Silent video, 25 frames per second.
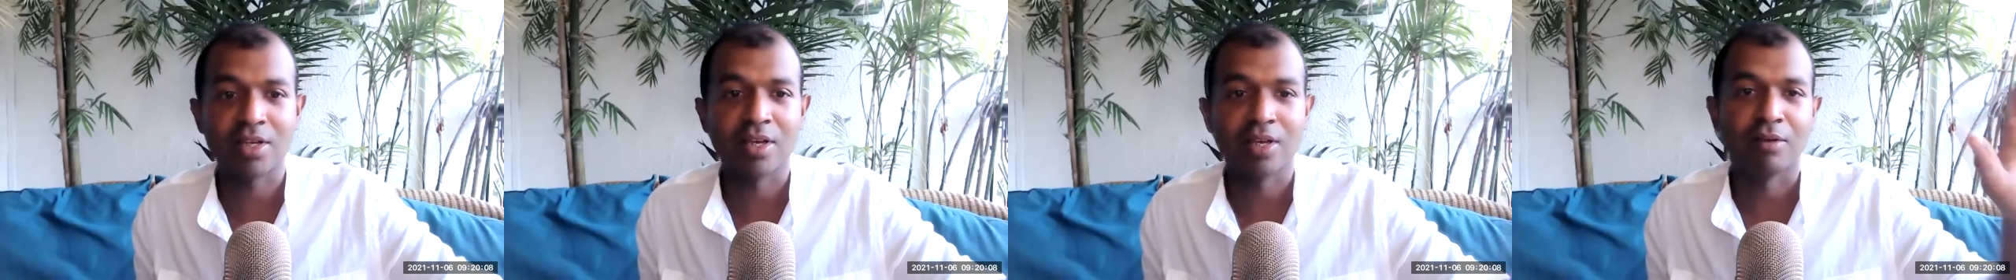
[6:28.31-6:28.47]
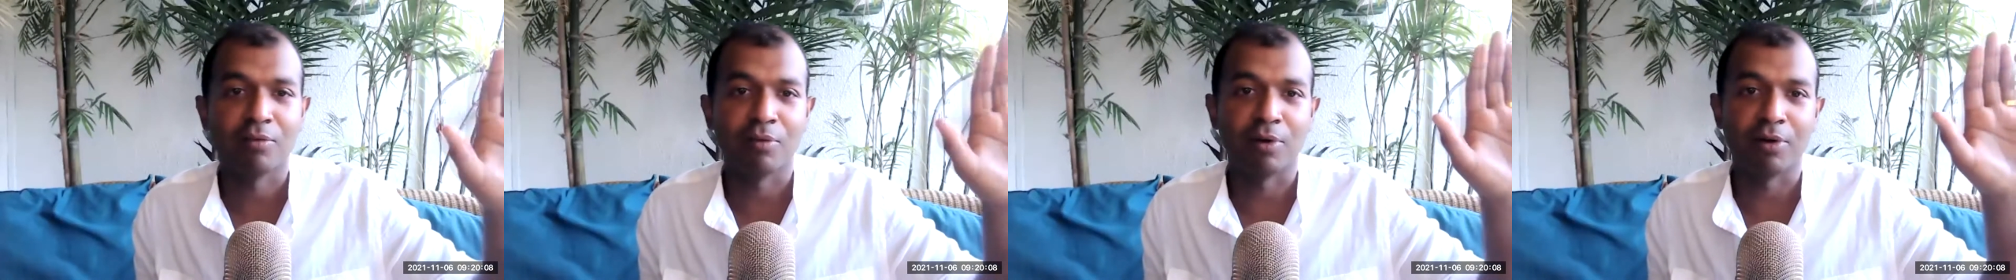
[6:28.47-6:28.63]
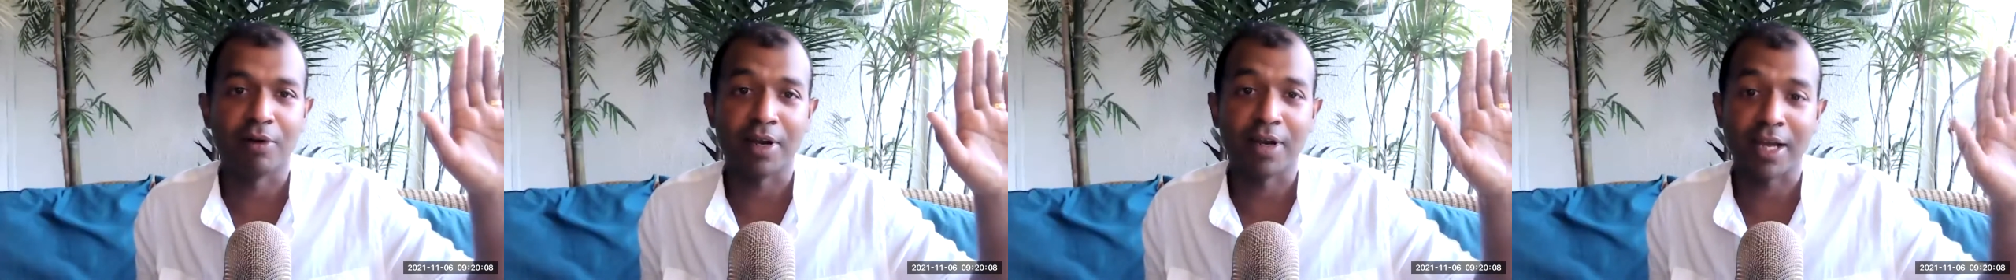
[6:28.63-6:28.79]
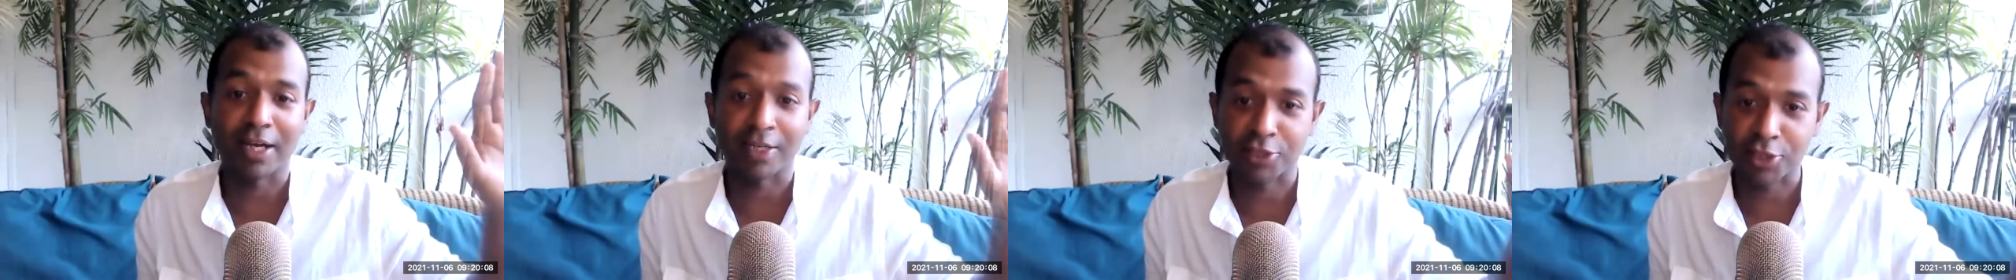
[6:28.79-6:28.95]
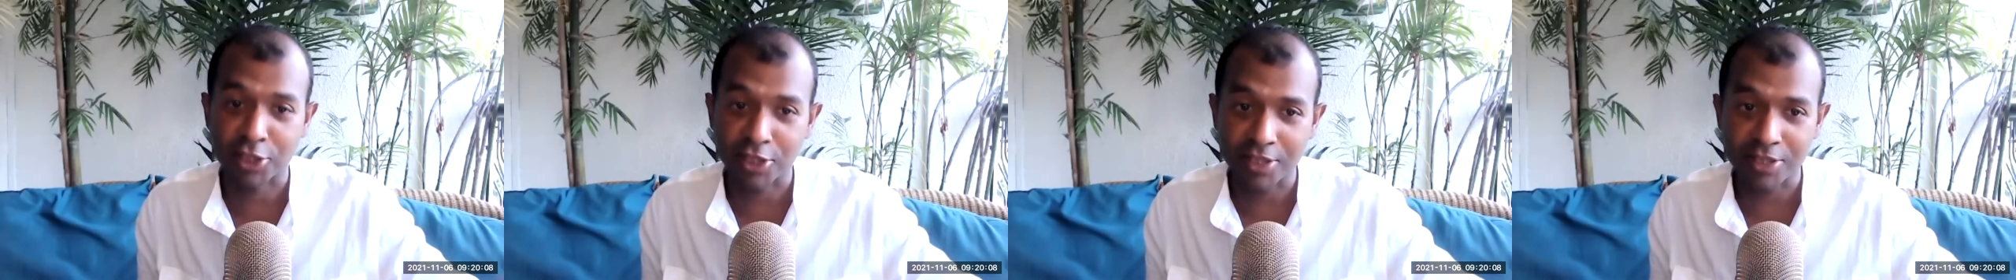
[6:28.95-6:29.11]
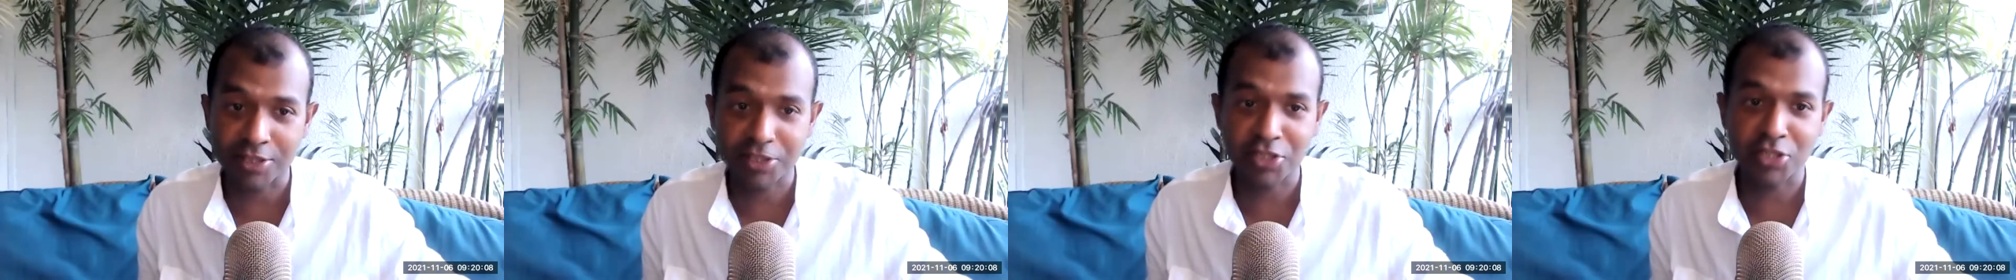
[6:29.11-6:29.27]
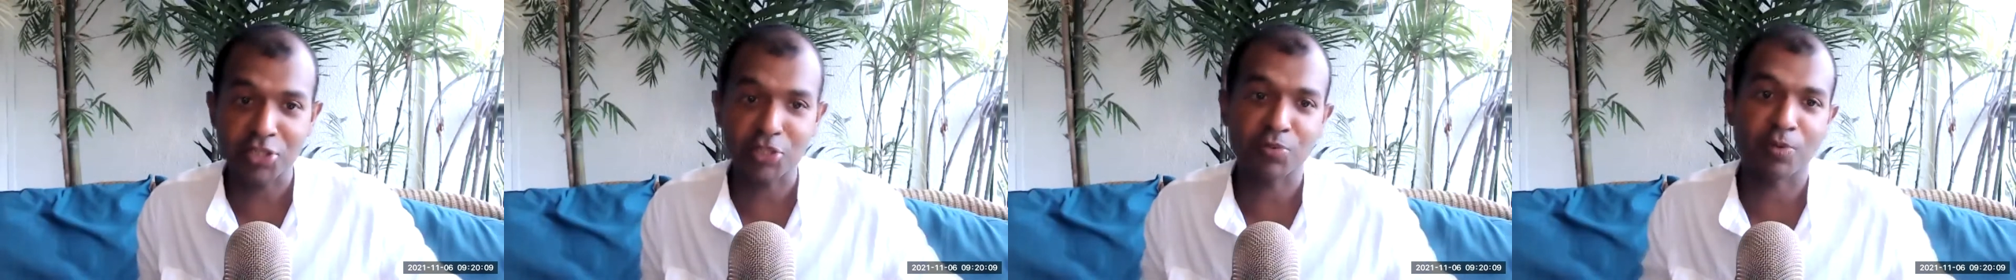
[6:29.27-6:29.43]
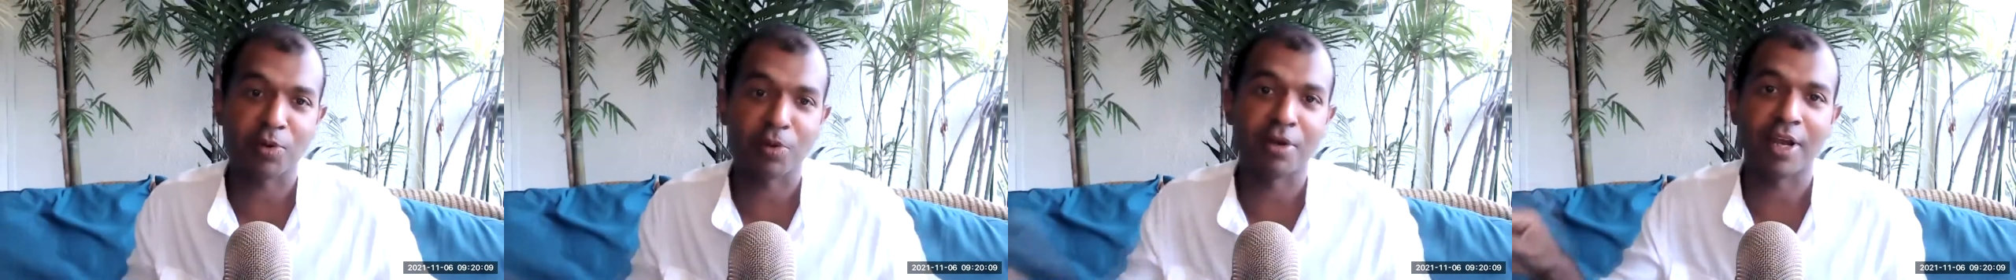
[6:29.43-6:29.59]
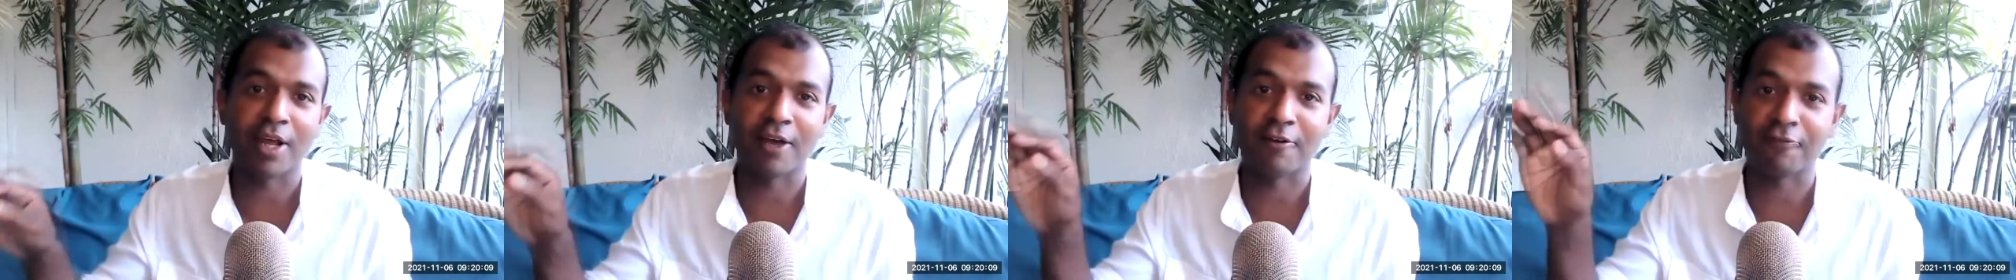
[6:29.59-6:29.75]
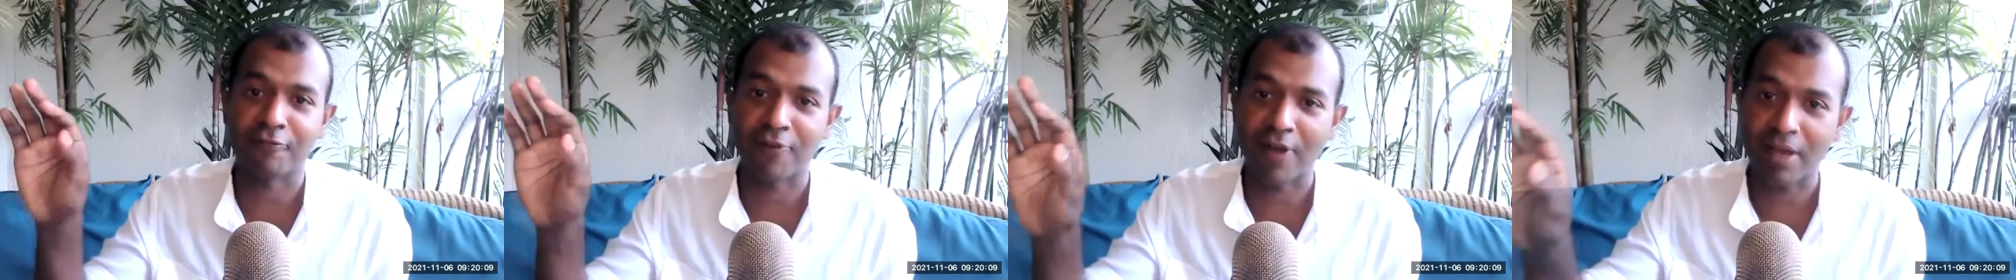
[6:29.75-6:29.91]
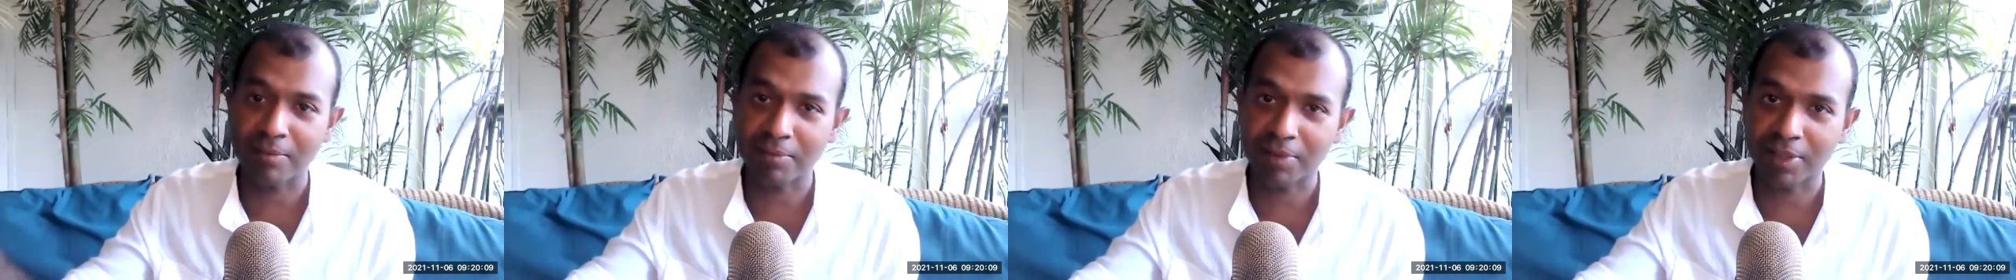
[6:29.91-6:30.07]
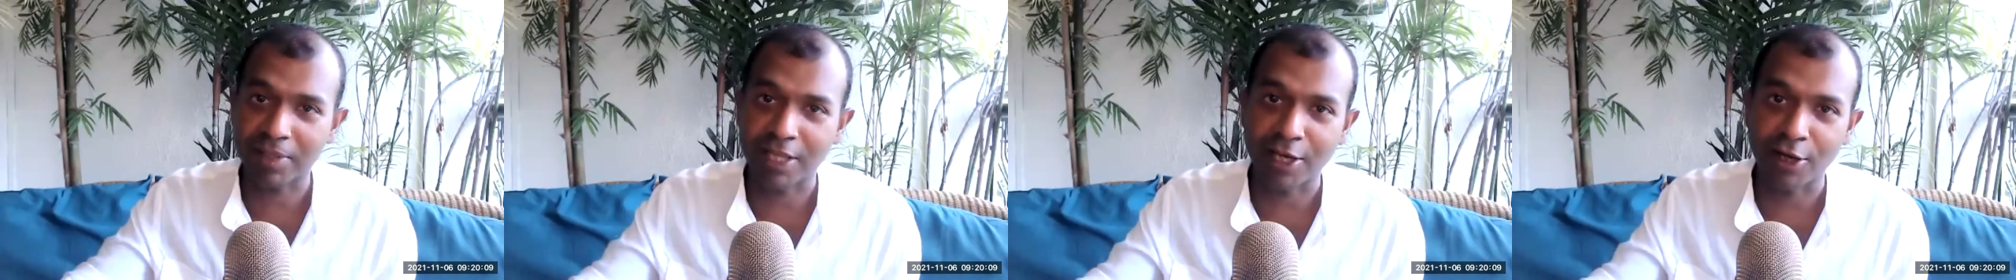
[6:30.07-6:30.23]
we're in our churches, we're in our
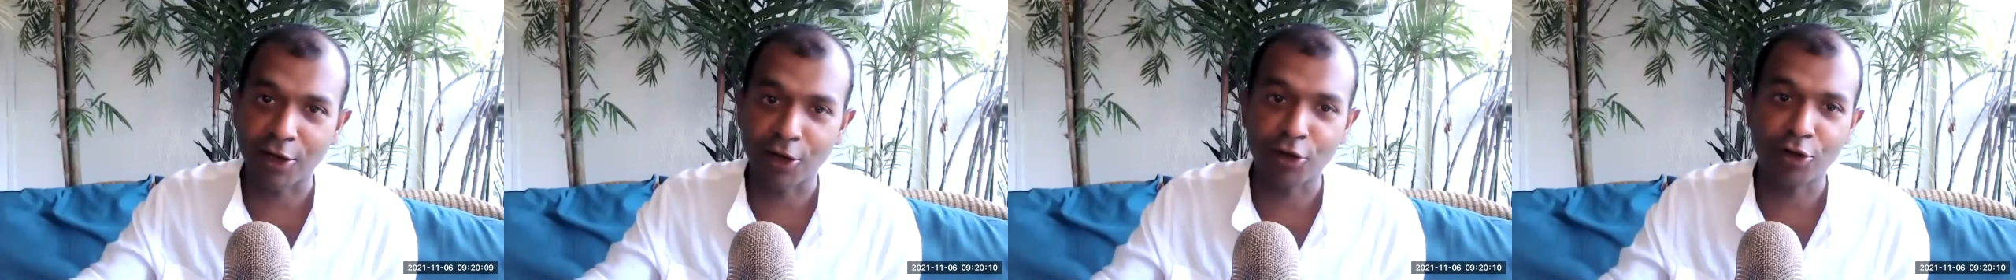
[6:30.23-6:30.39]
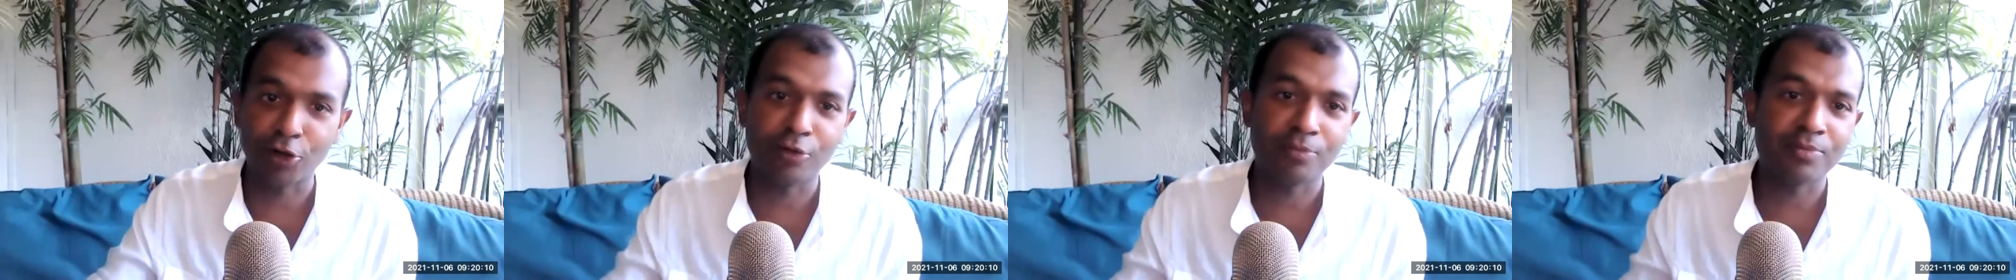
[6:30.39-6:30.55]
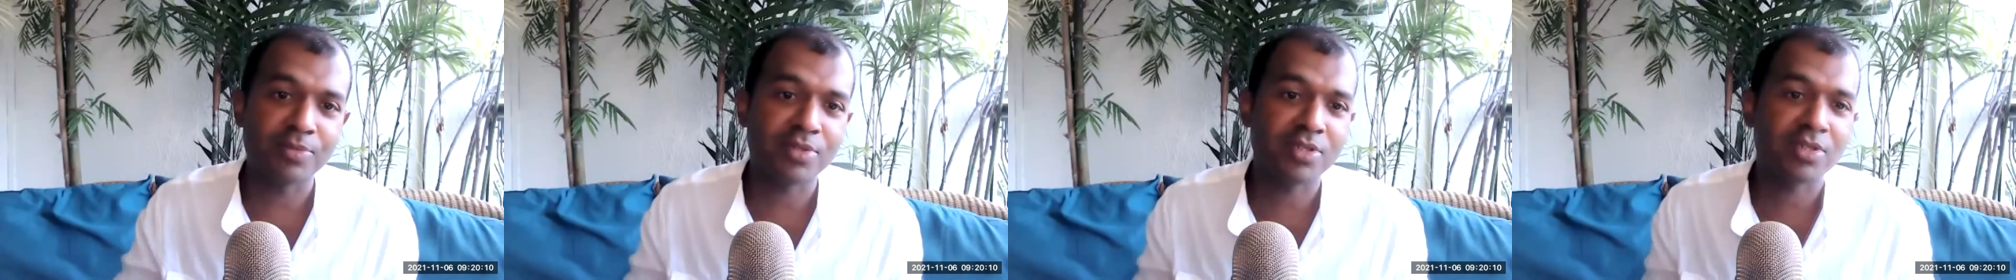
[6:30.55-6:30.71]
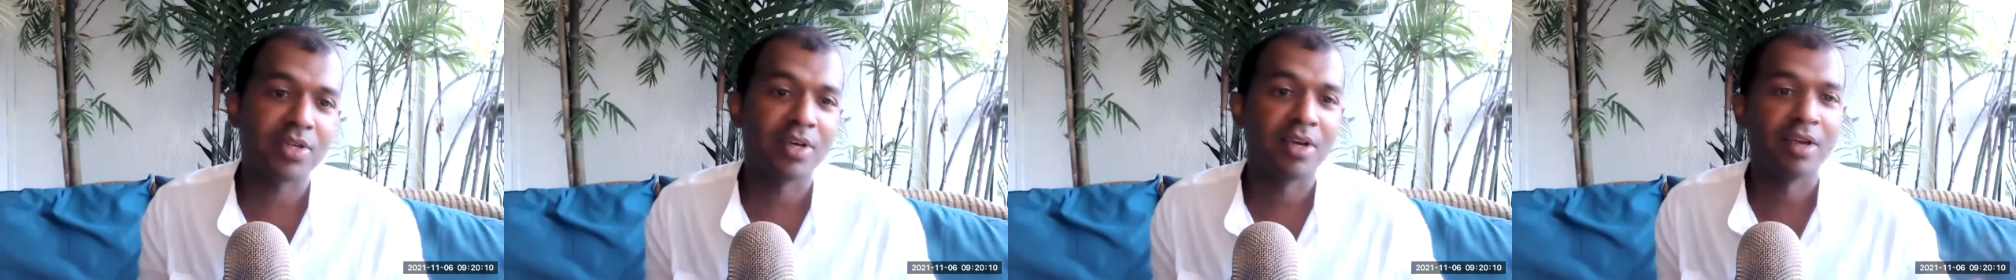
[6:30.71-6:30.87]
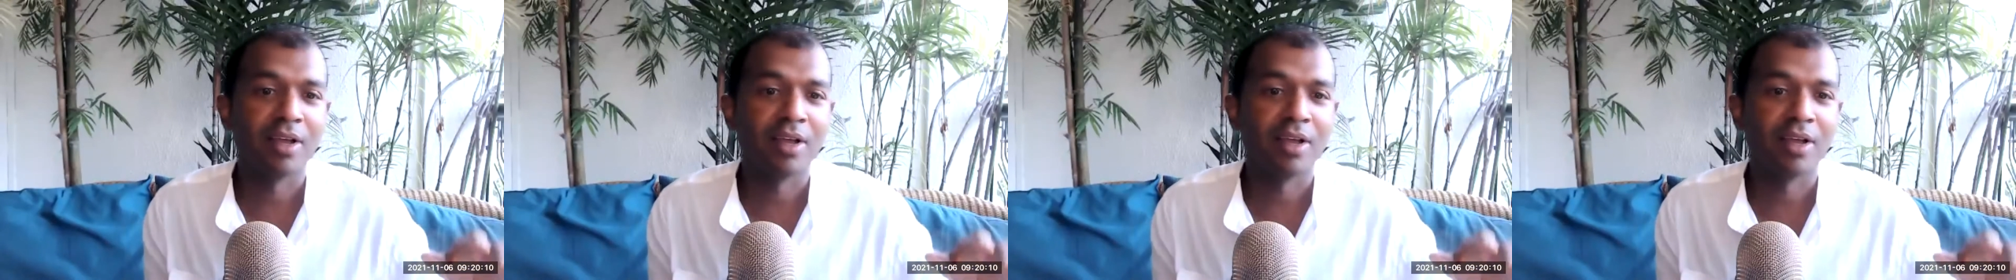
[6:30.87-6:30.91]
family homes,